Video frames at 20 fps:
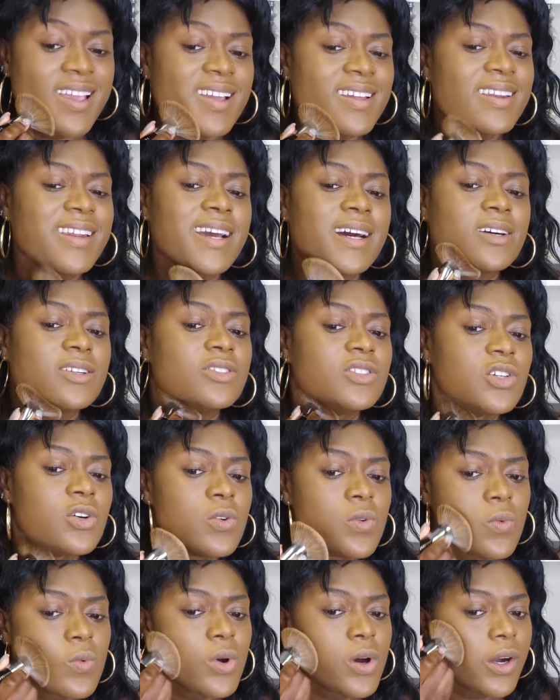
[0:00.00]
Now,
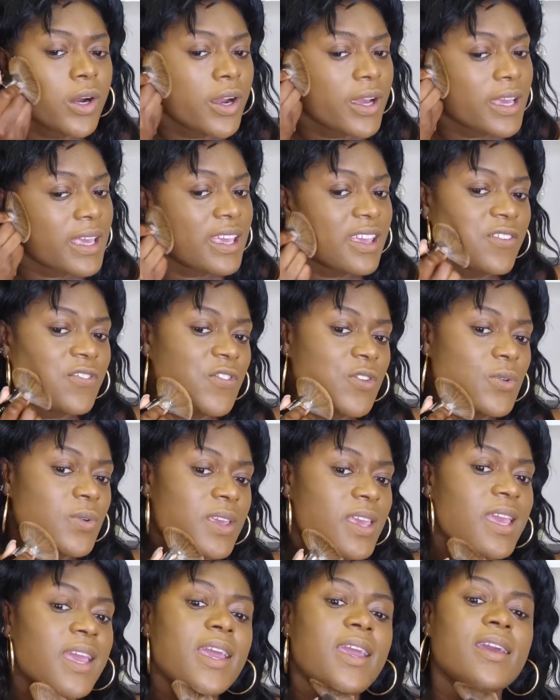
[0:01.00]
don't worry if you
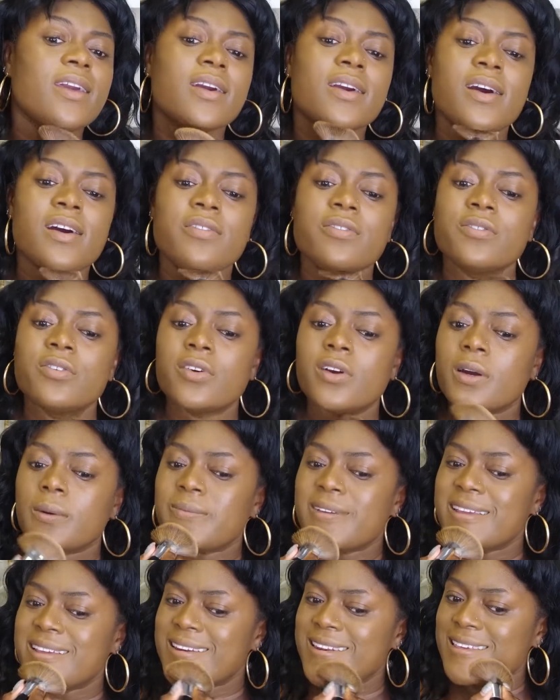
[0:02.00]
can't cover
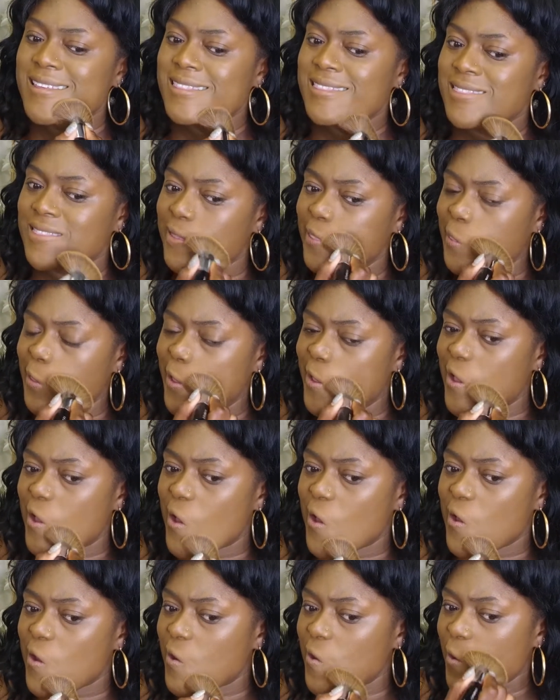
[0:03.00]
up
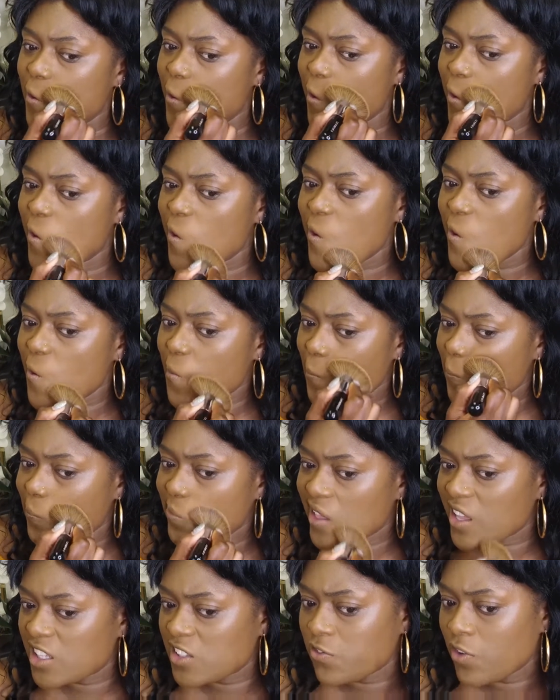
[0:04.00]
anything
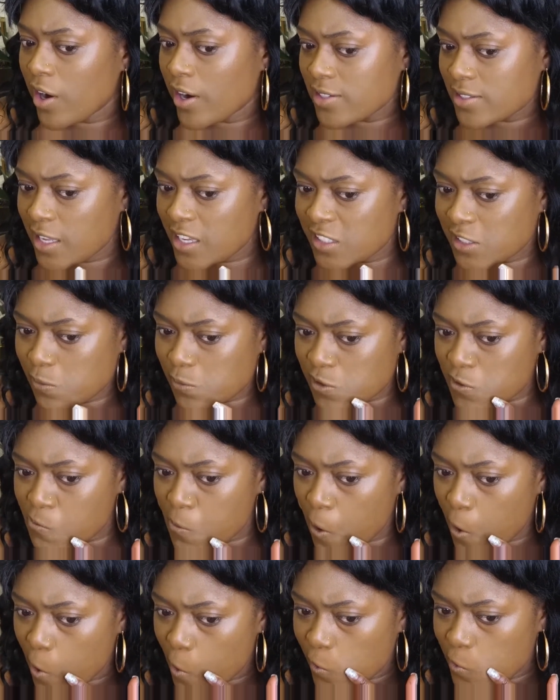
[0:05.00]
as far as like some
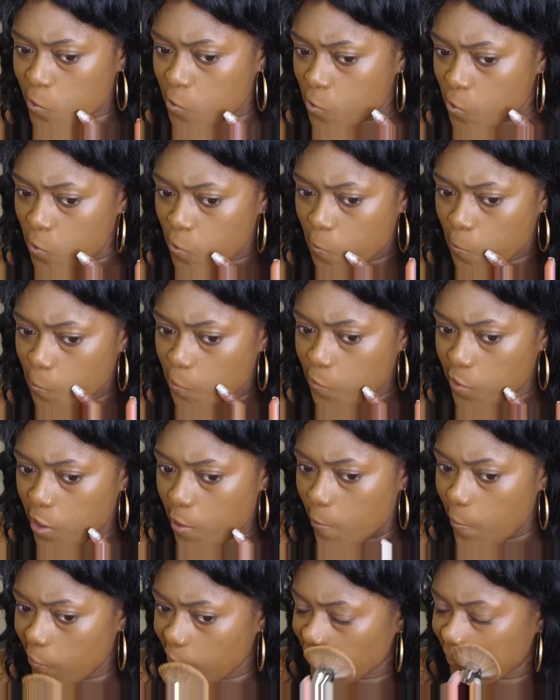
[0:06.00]
small little
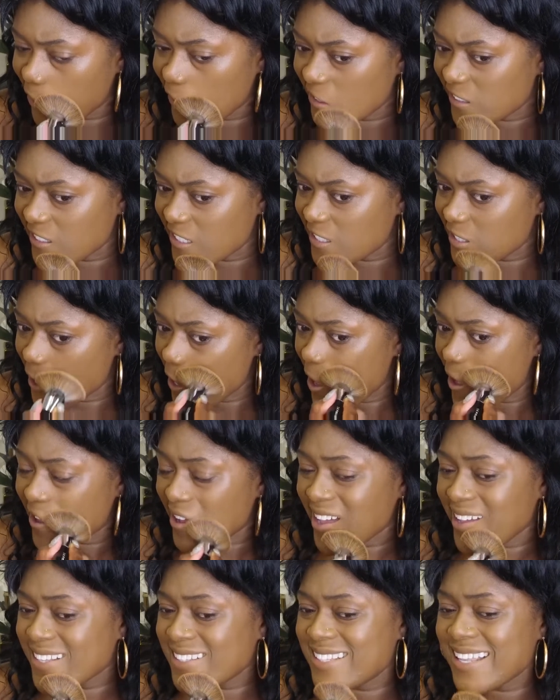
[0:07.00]
imperfections,
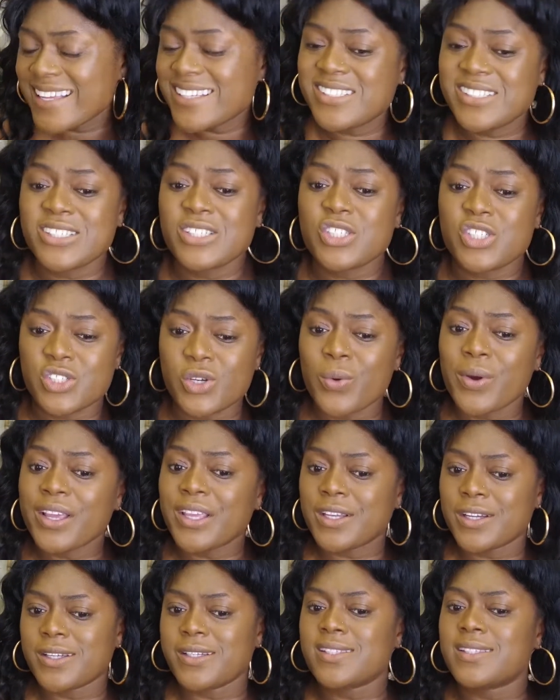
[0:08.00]
because that's just
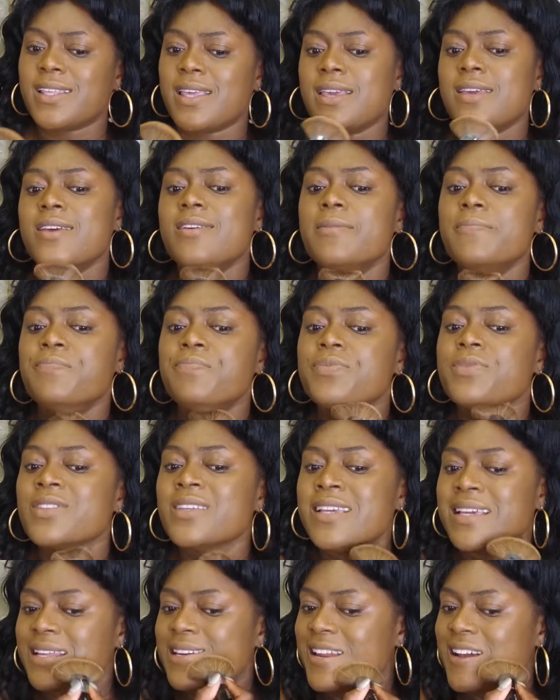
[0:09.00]
showing your skin.
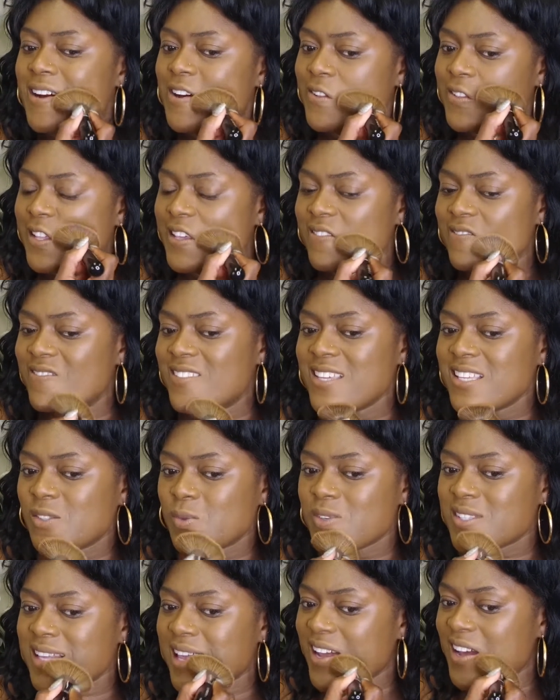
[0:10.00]
Now, if this
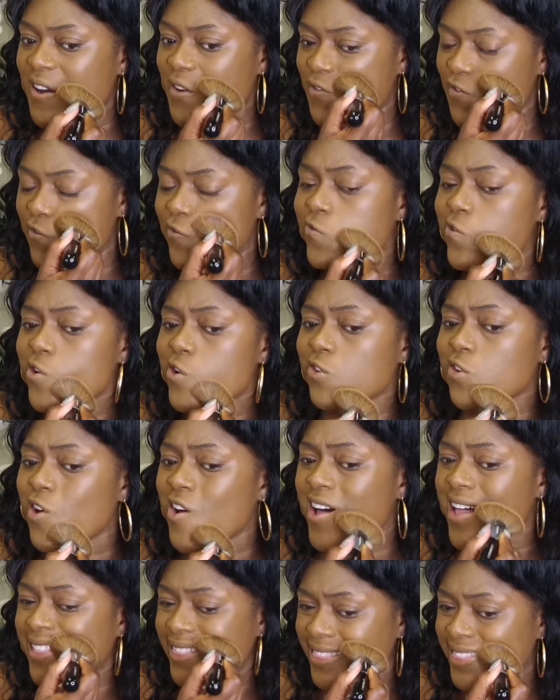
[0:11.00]
was like a
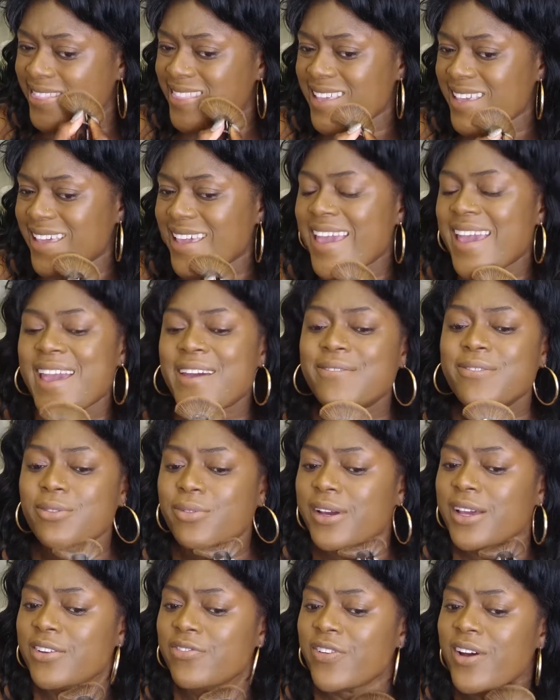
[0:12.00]
full-on thick
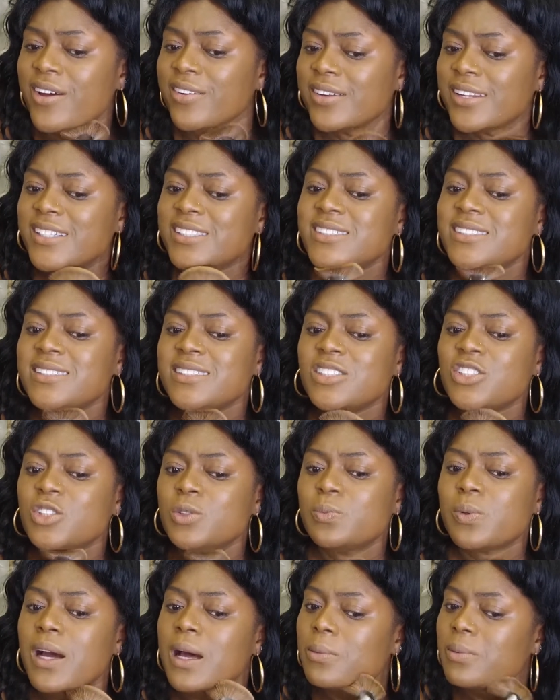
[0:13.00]
heavyweight foundation, then you
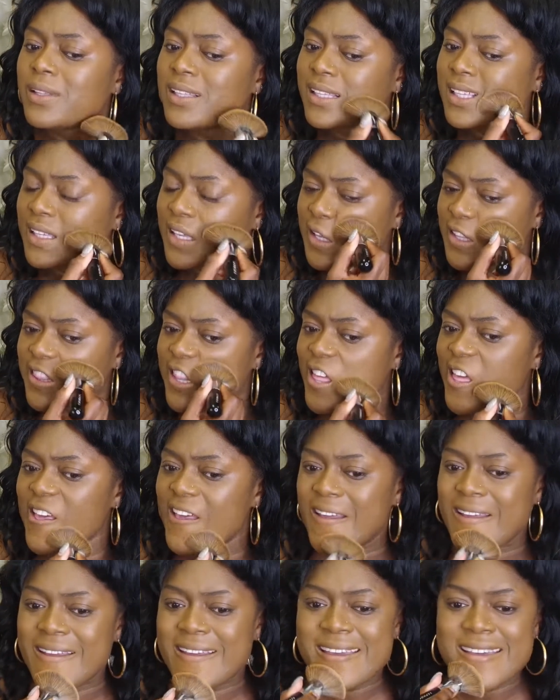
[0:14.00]
probably could get
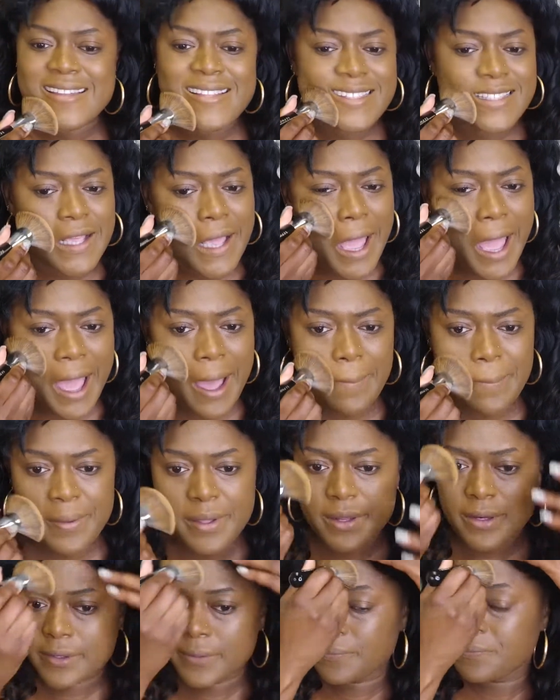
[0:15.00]
that to
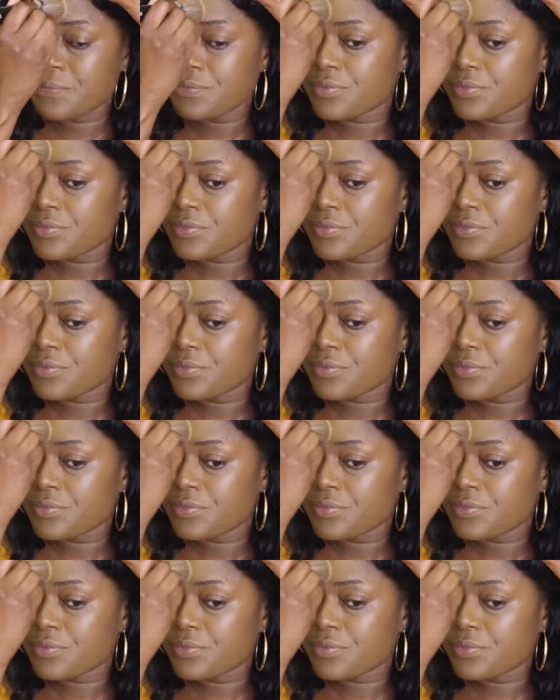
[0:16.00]
happen.